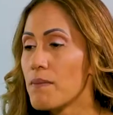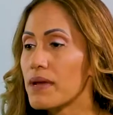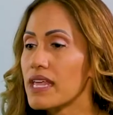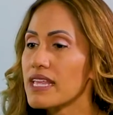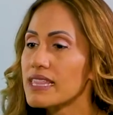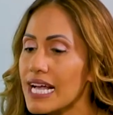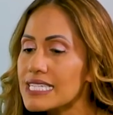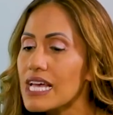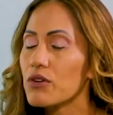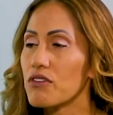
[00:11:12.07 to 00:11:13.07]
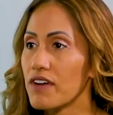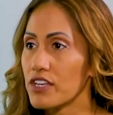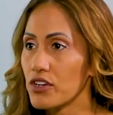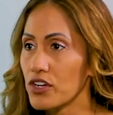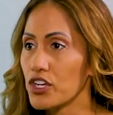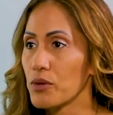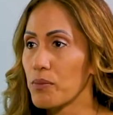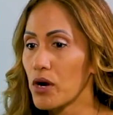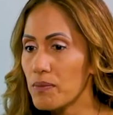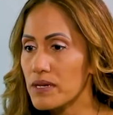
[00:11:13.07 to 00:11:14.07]
But I think that's how you find your
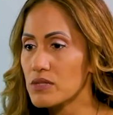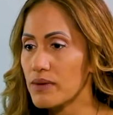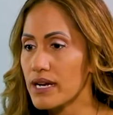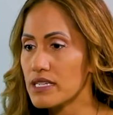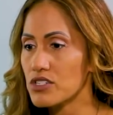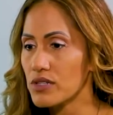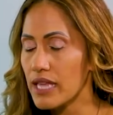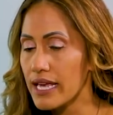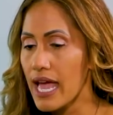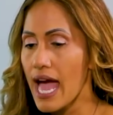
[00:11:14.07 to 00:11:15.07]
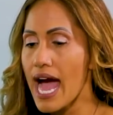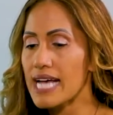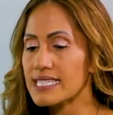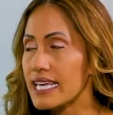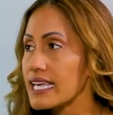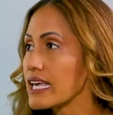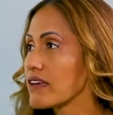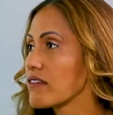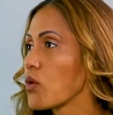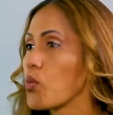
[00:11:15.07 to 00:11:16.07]
purpose, right? Is you're like, as I
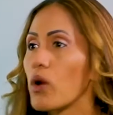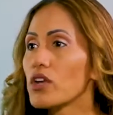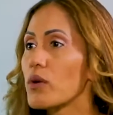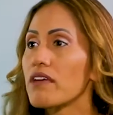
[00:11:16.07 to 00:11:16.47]
give, where do I